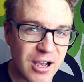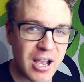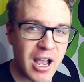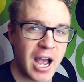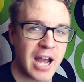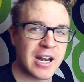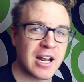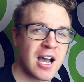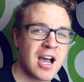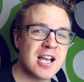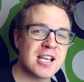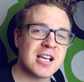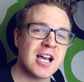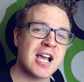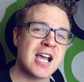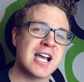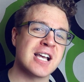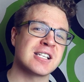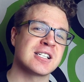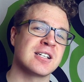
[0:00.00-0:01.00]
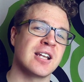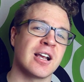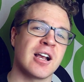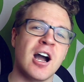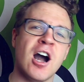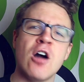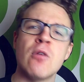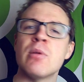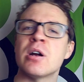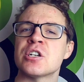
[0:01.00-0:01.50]
and I asked like,
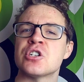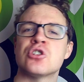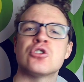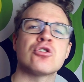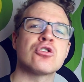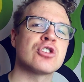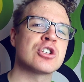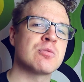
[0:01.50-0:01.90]
how much do you